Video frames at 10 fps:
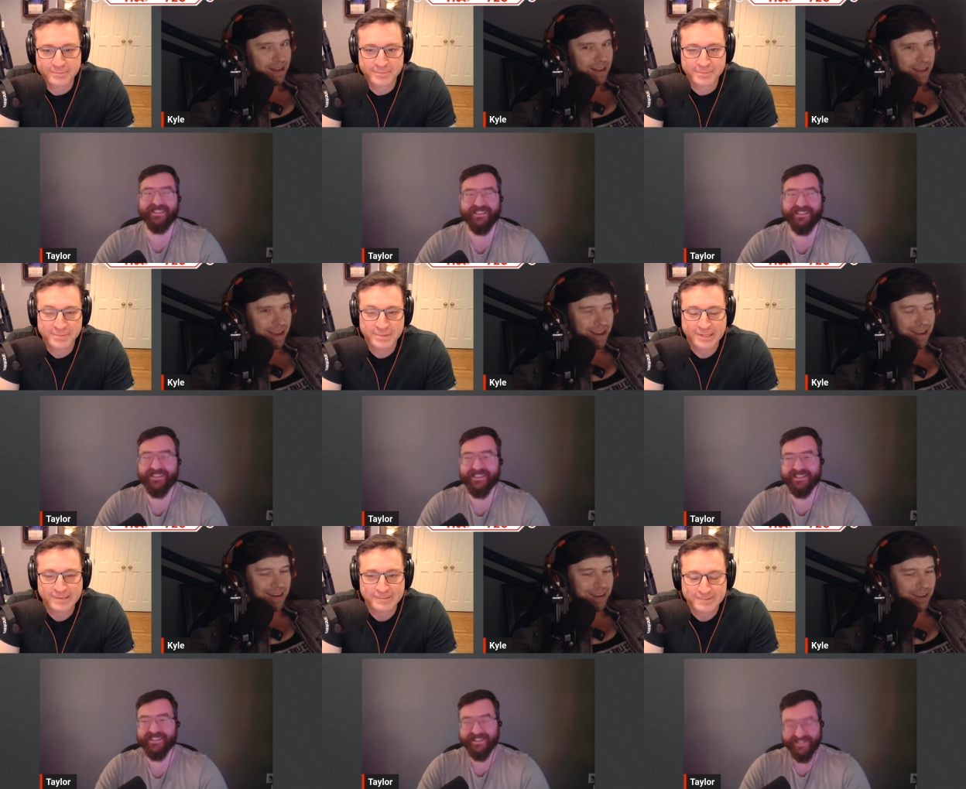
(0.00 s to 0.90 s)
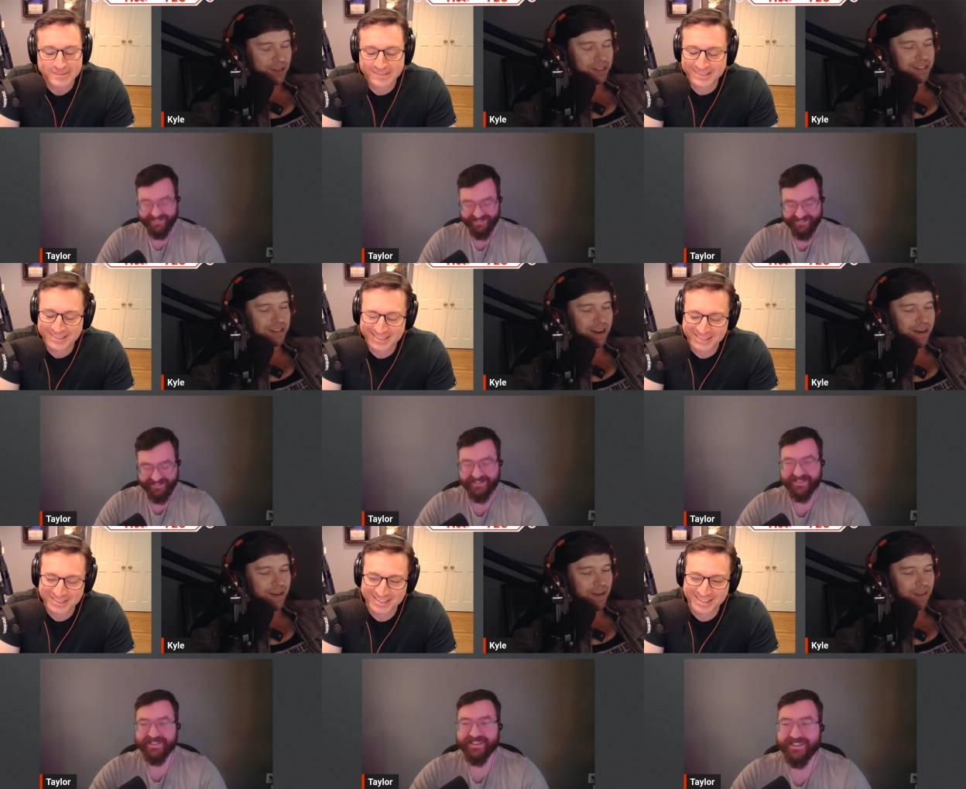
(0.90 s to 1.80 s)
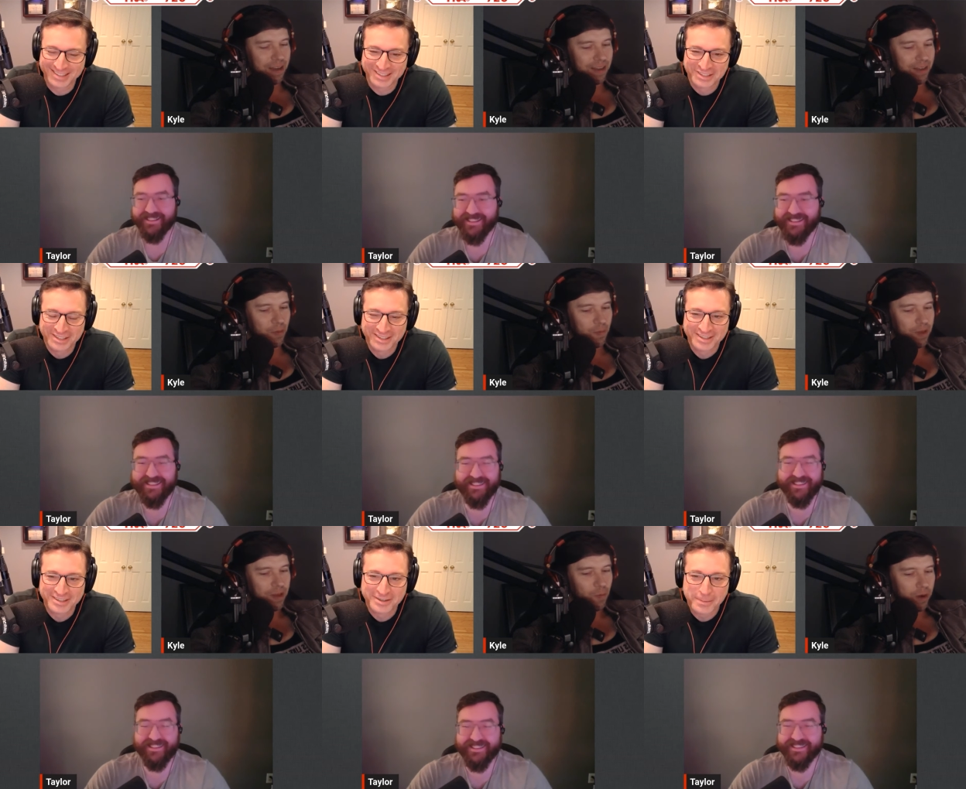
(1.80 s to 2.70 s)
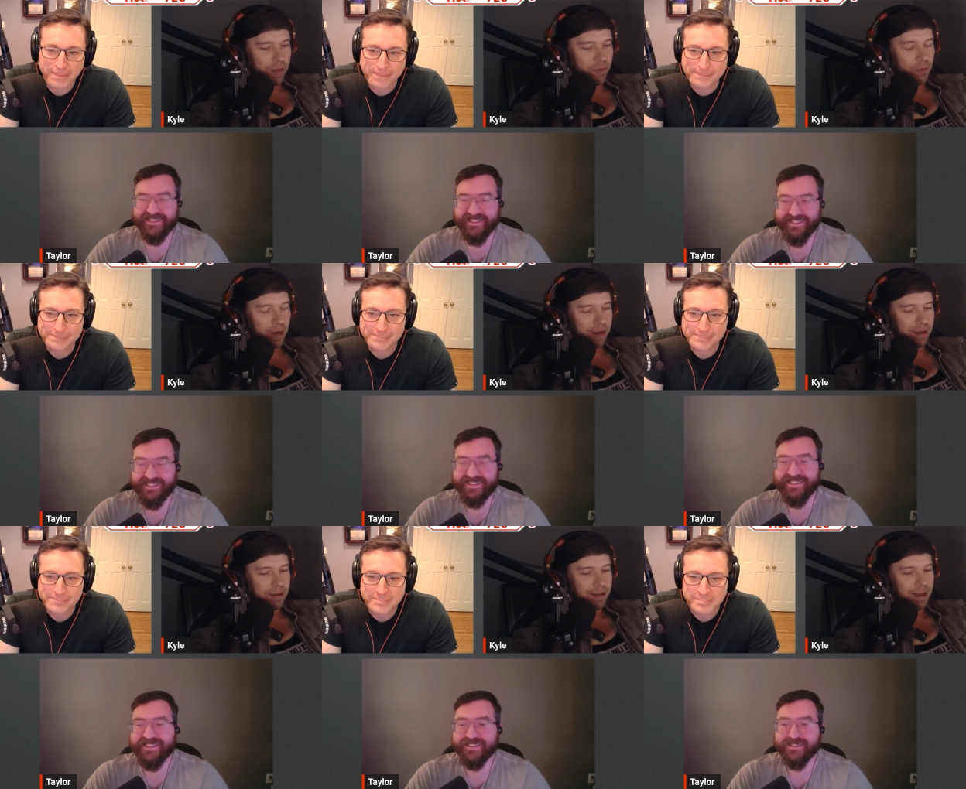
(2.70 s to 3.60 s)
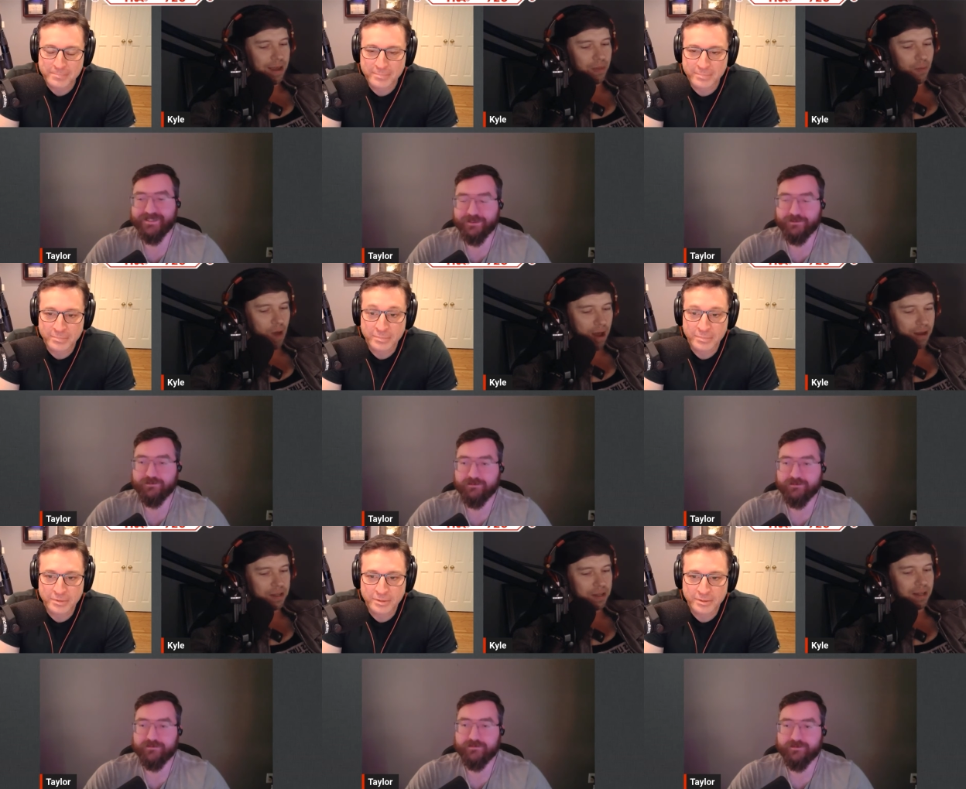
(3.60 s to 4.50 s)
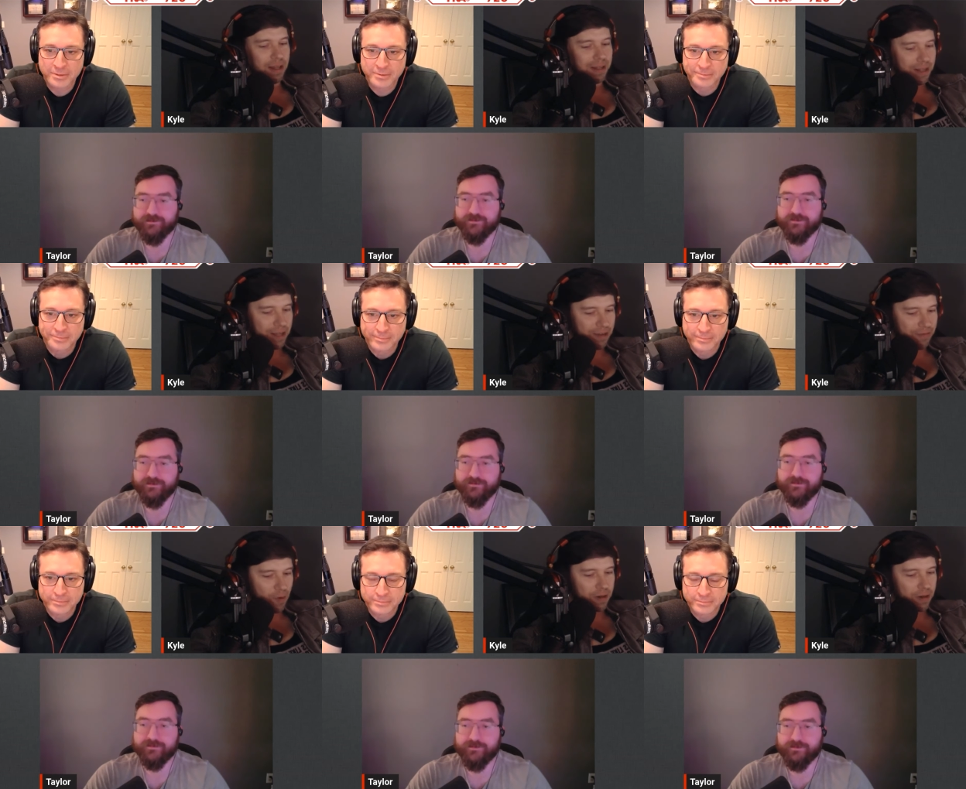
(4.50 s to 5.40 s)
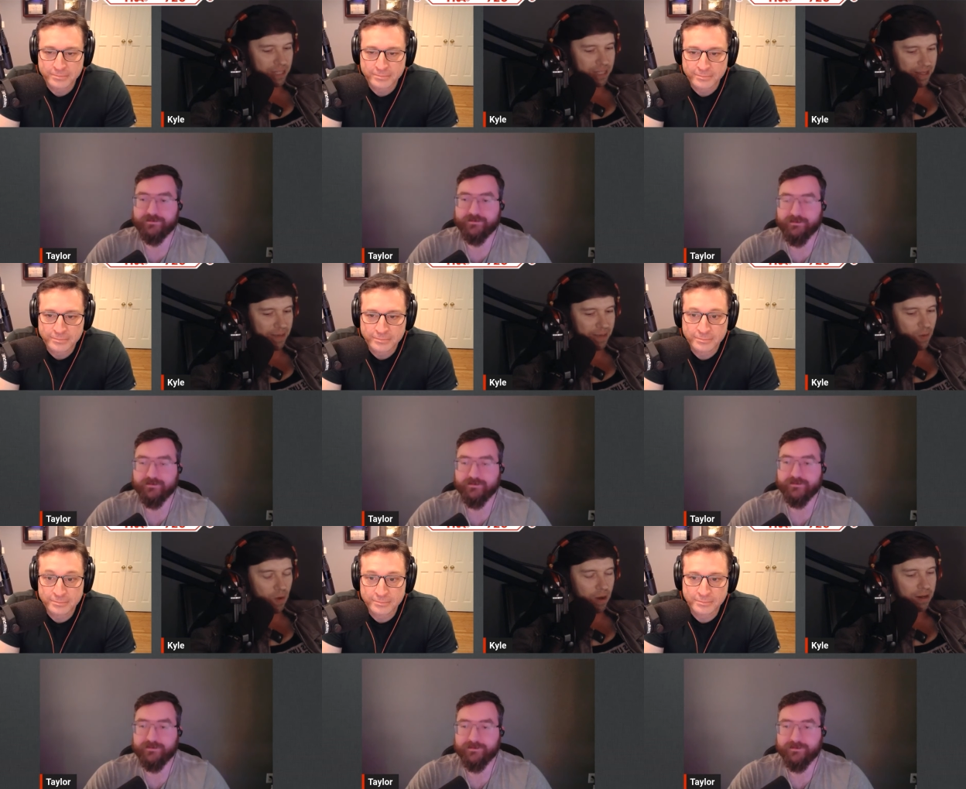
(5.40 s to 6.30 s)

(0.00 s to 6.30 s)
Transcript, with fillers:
Speaker 1: and here's the scenario. We're in the ring and The Rock is going to like lean forward and say, give me one.